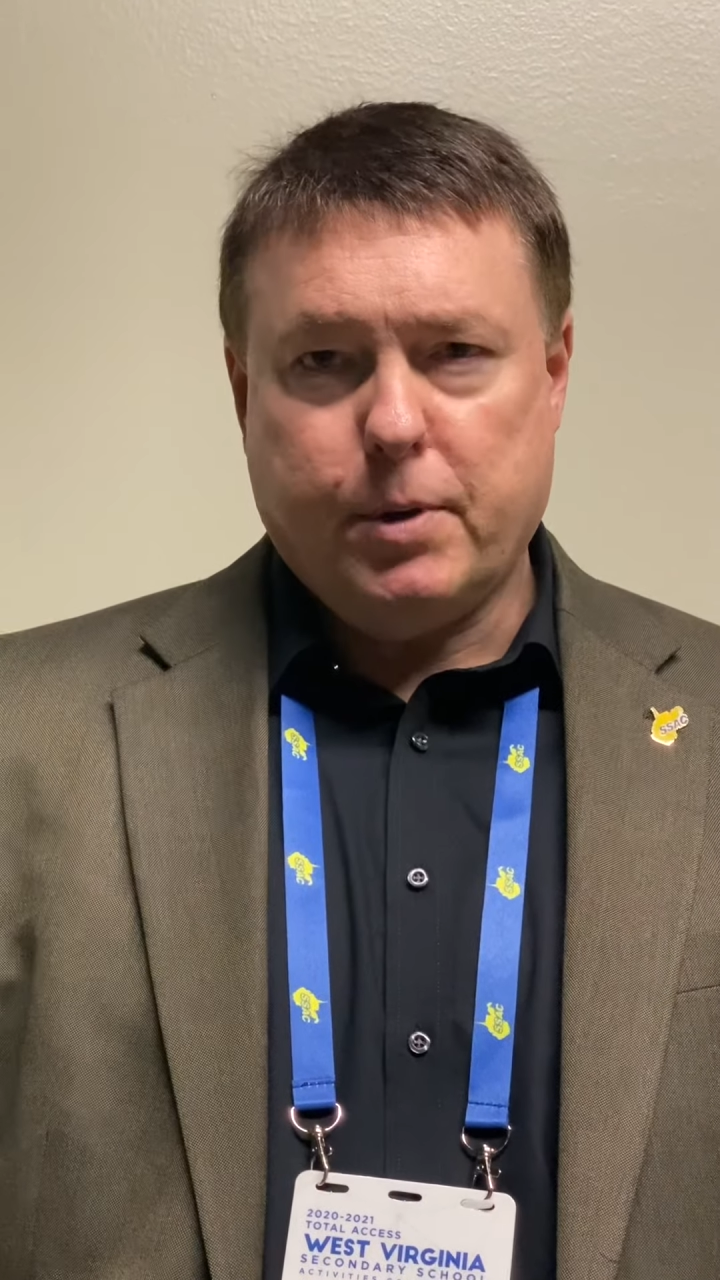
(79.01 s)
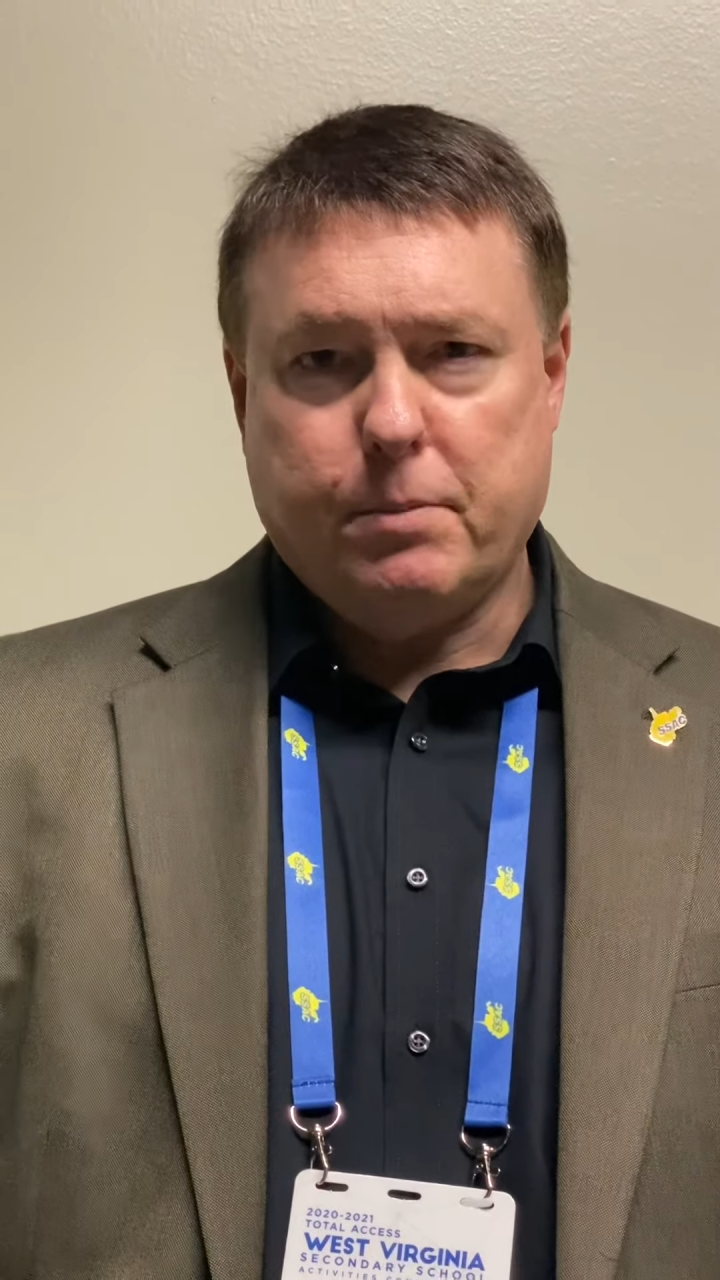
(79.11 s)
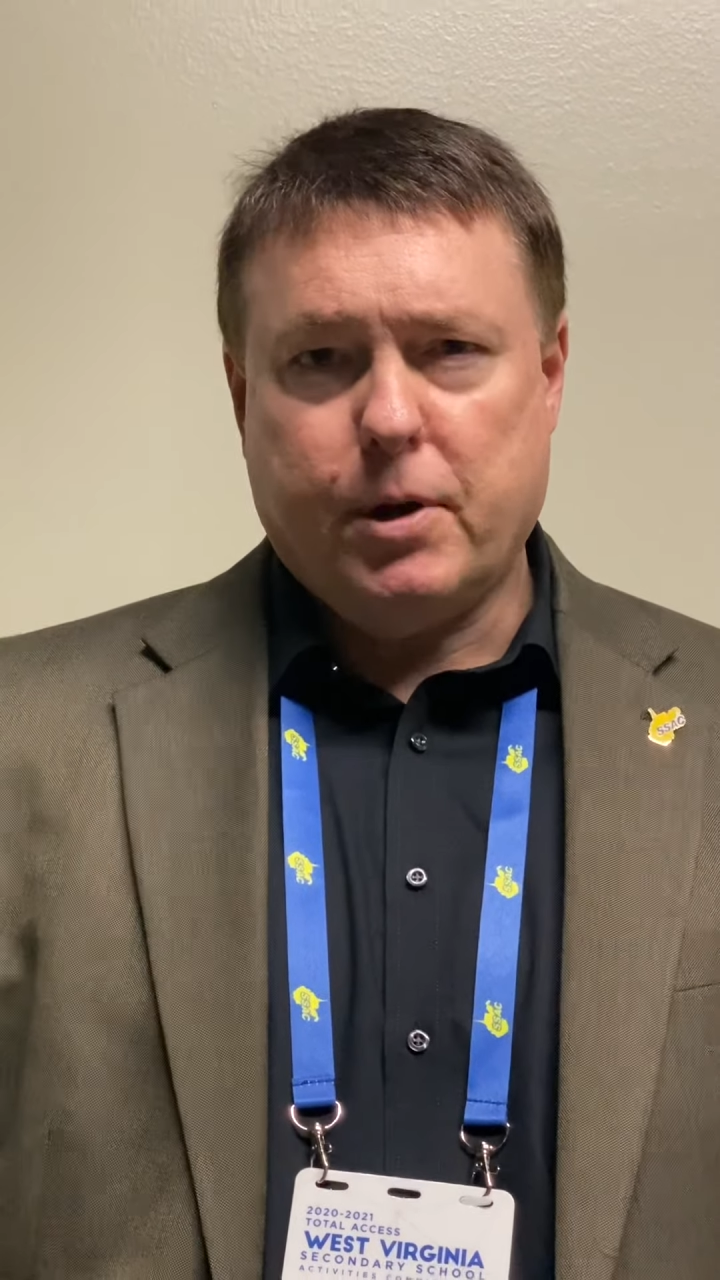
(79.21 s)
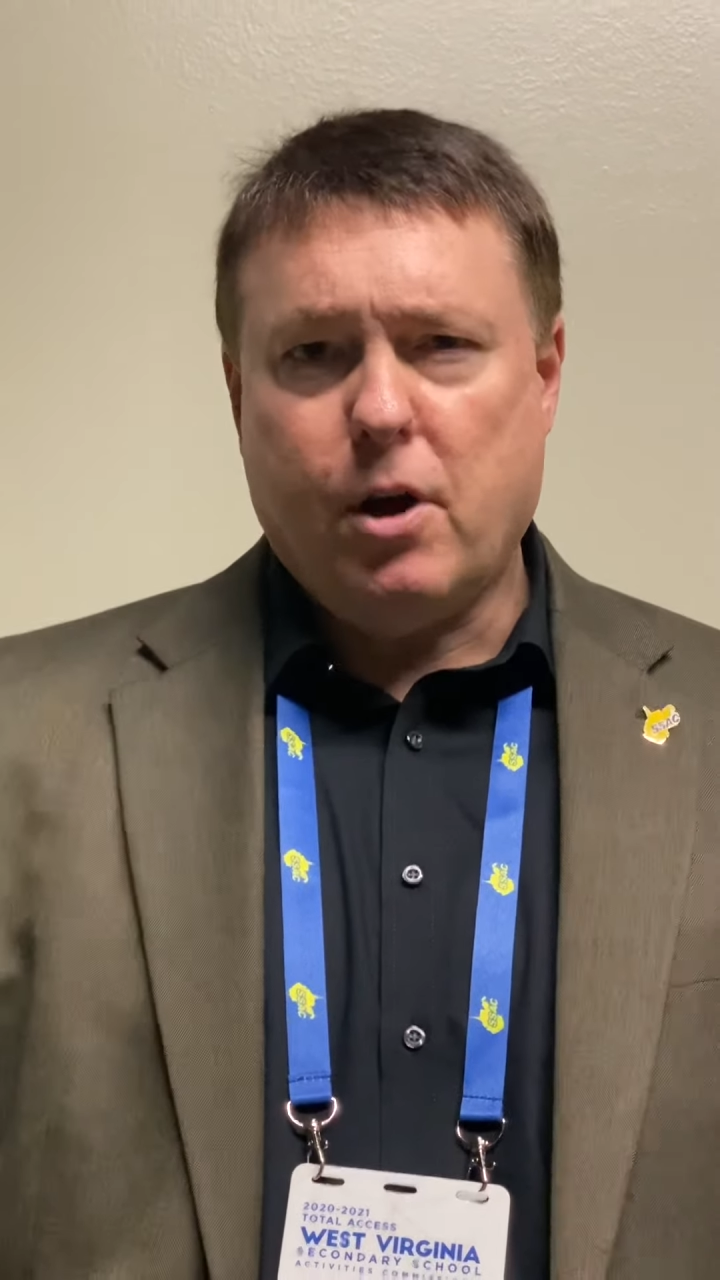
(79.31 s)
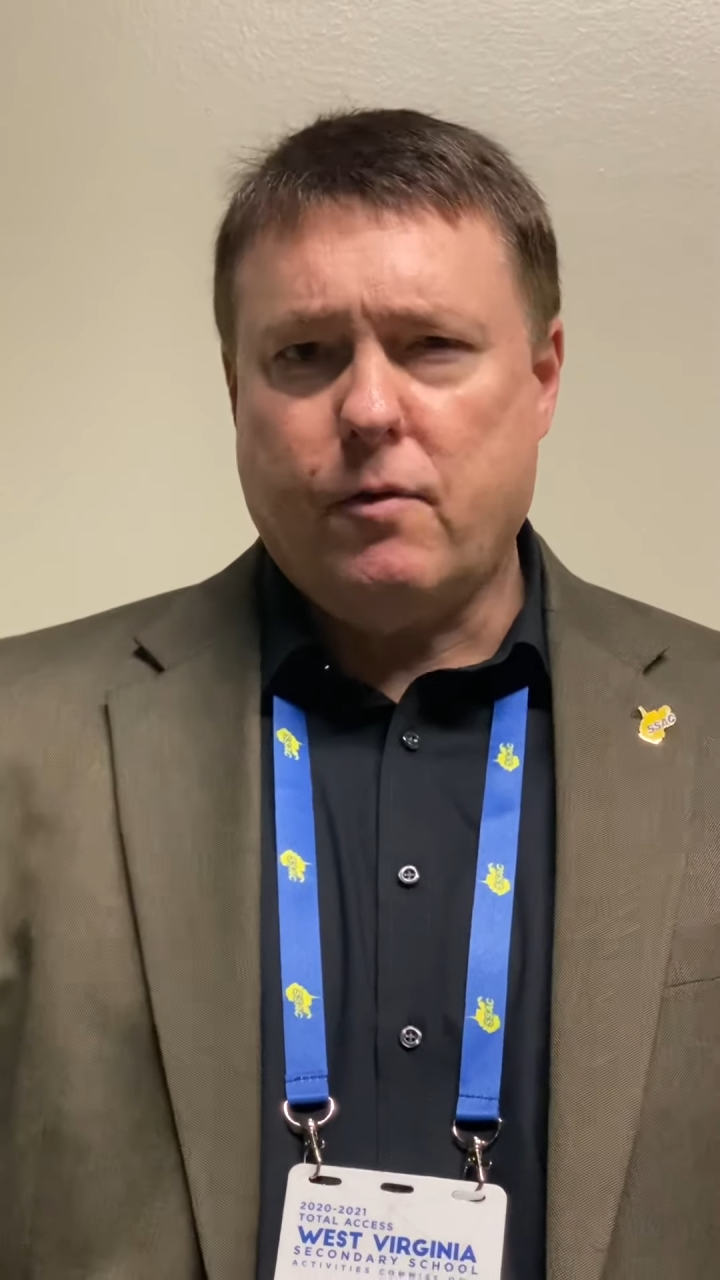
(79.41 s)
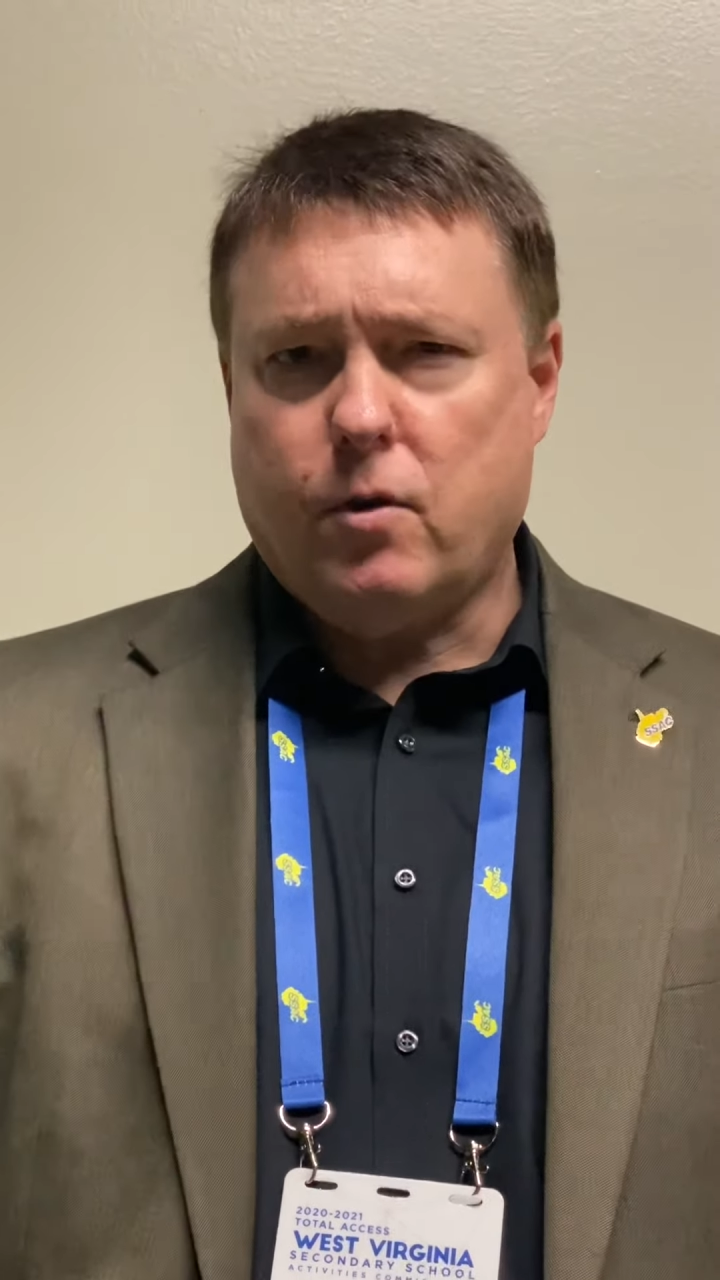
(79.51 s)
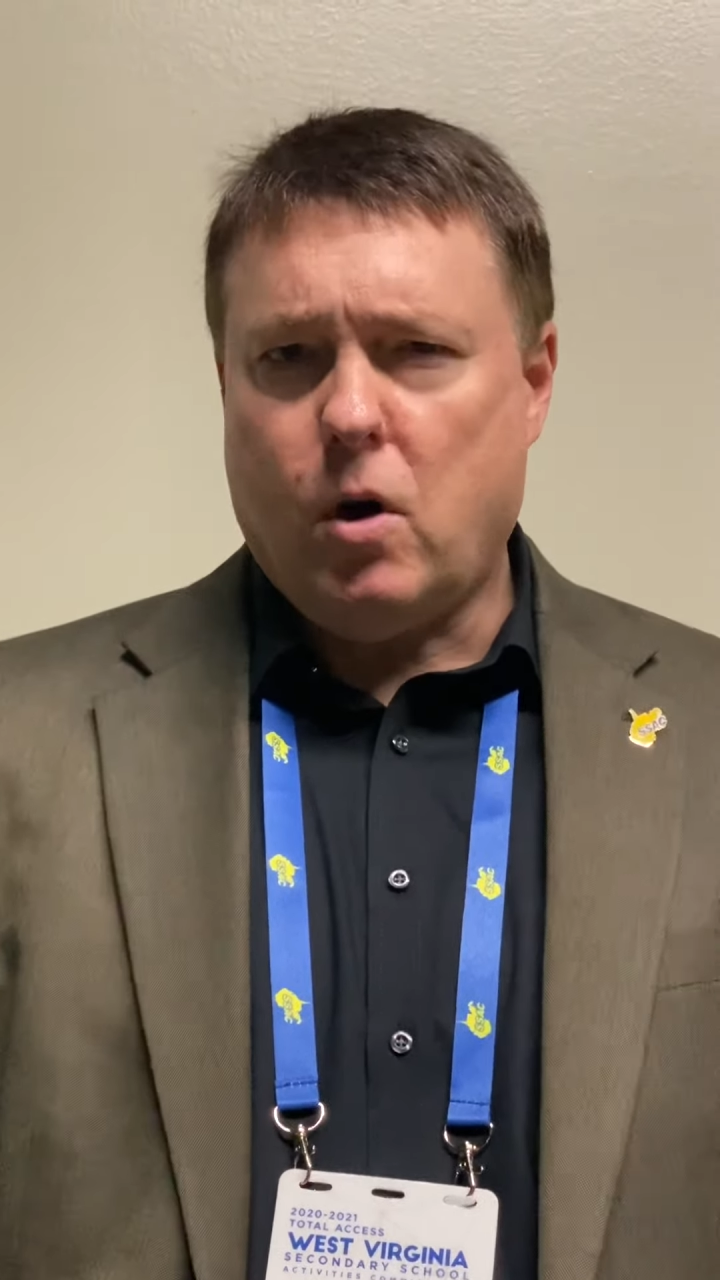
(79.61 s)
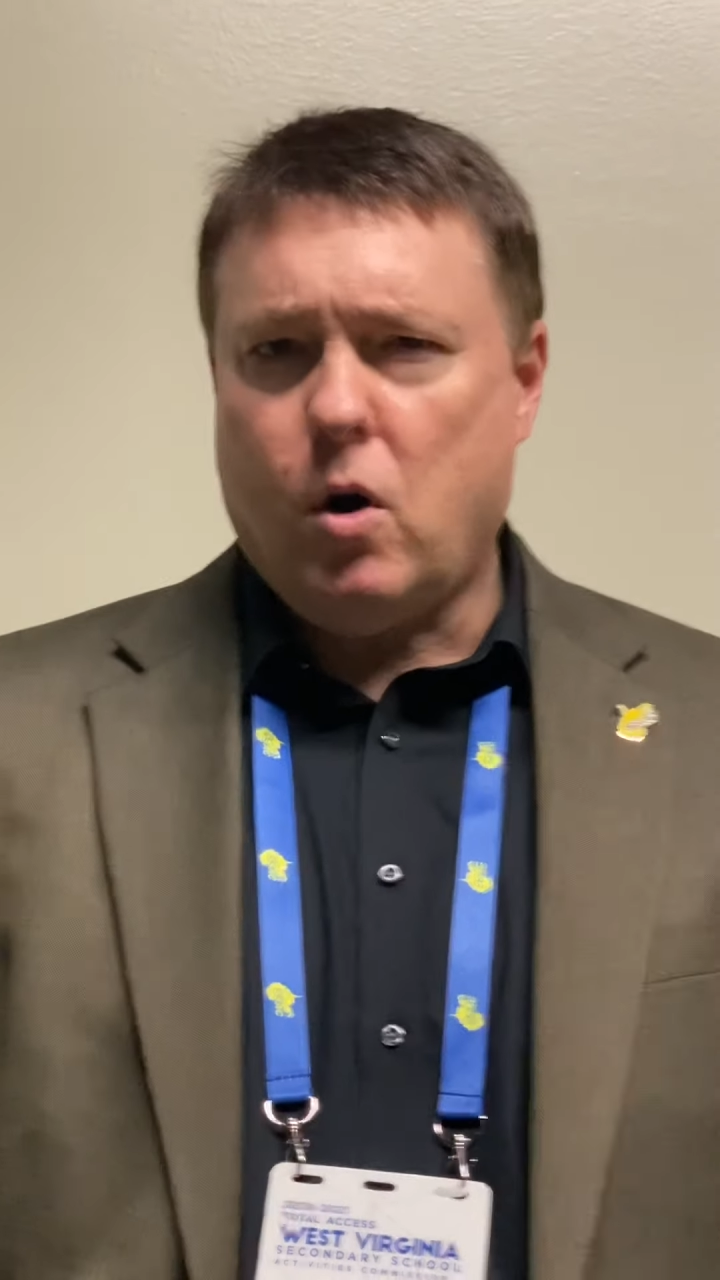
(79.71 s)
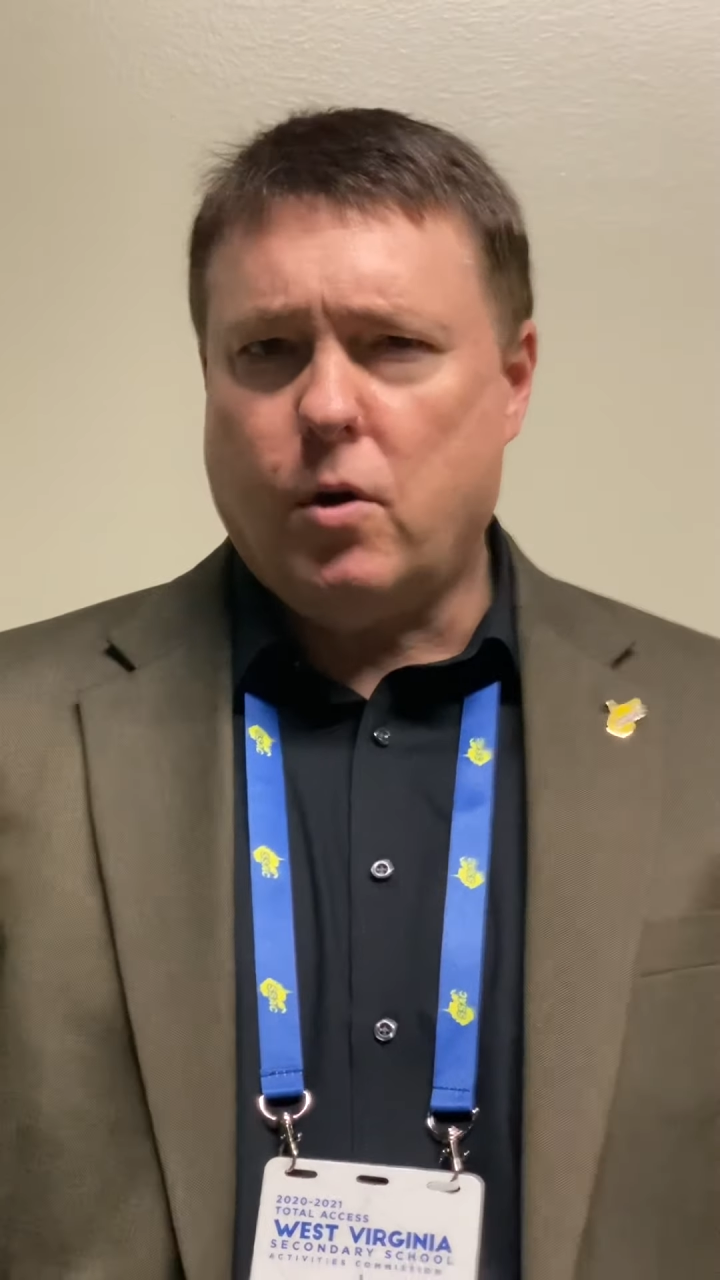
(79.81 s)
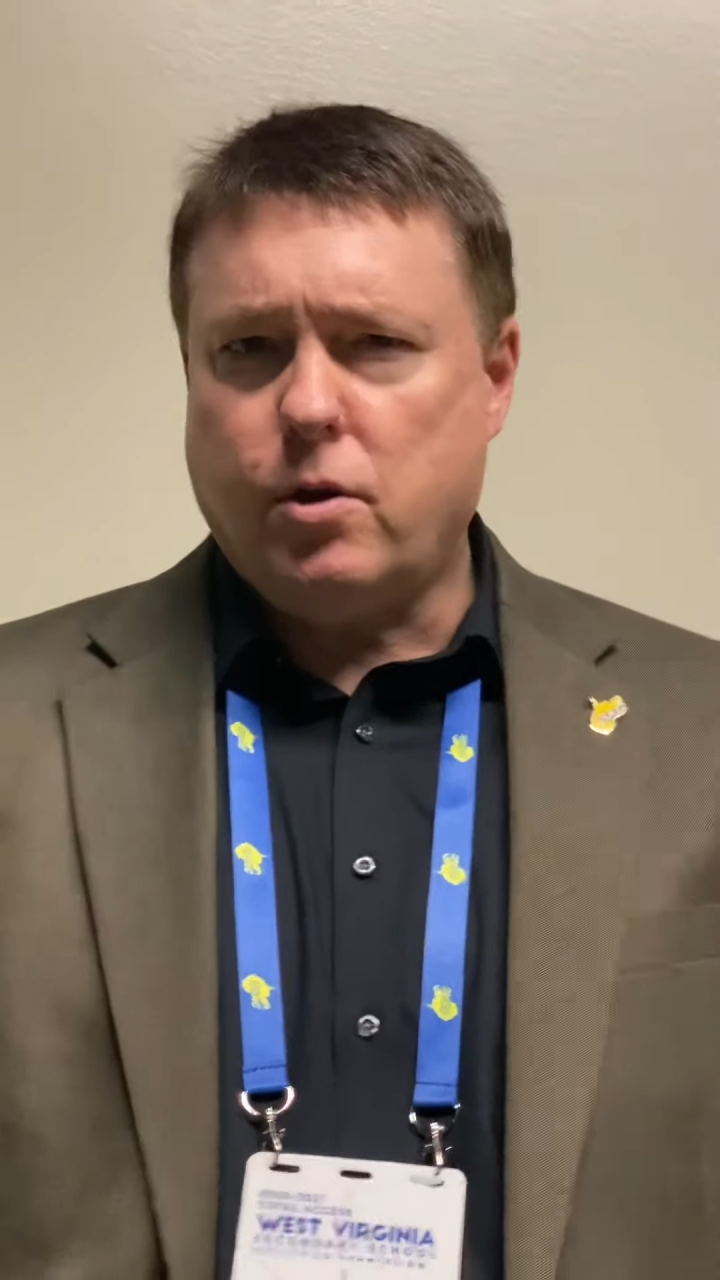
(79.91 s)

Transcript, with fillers: But, but overall,